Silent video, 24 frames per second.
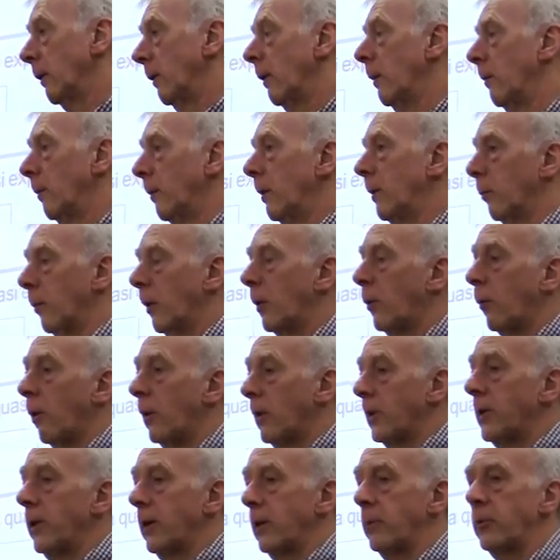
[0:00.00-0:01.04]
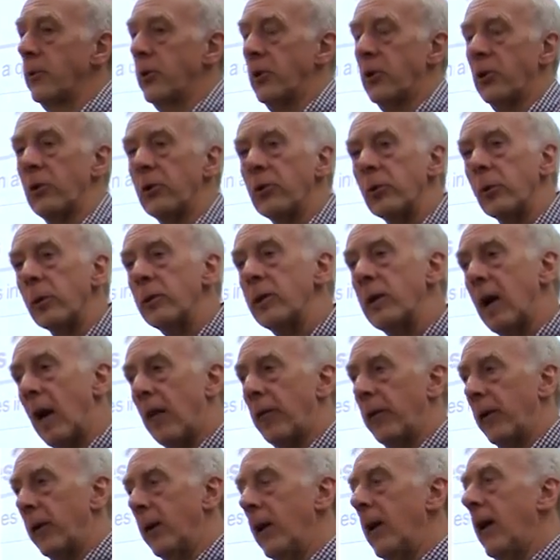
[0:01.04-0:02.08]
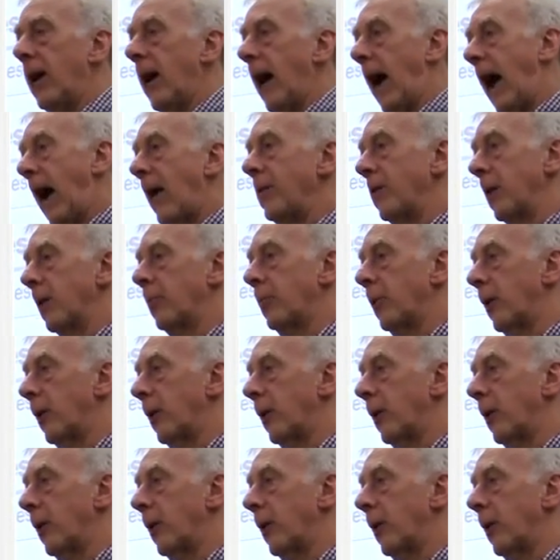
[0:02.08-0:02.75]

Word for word: position to another at the